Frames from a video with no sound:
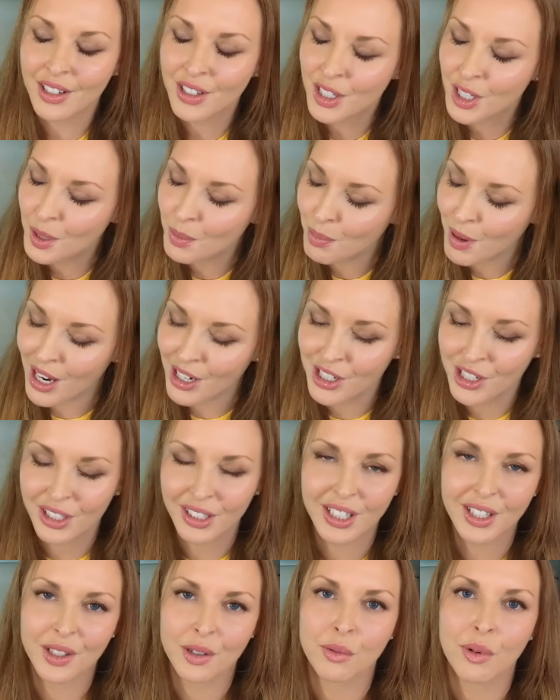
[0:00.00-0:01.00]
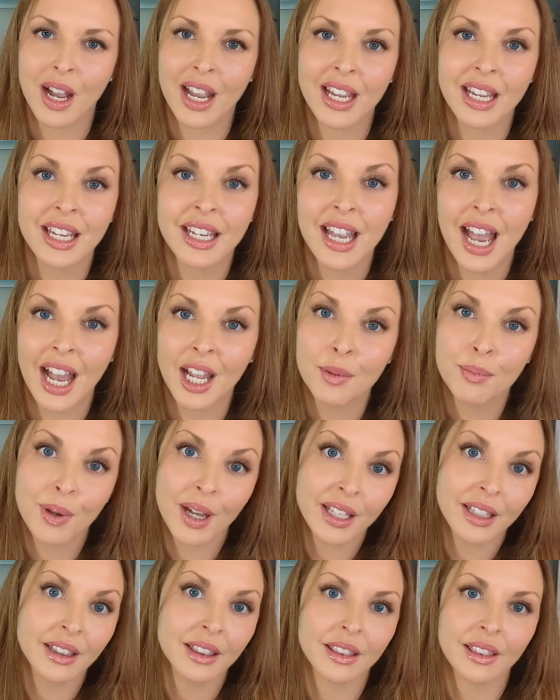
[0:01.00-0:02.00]
especially the way he had
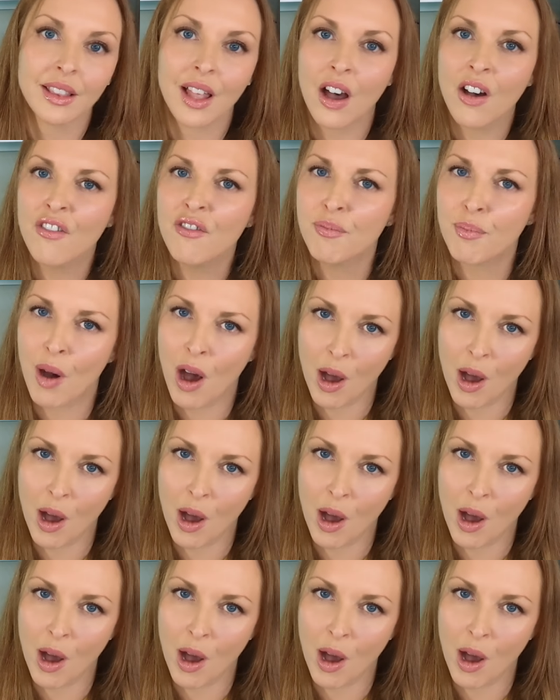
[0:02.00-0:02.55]
been love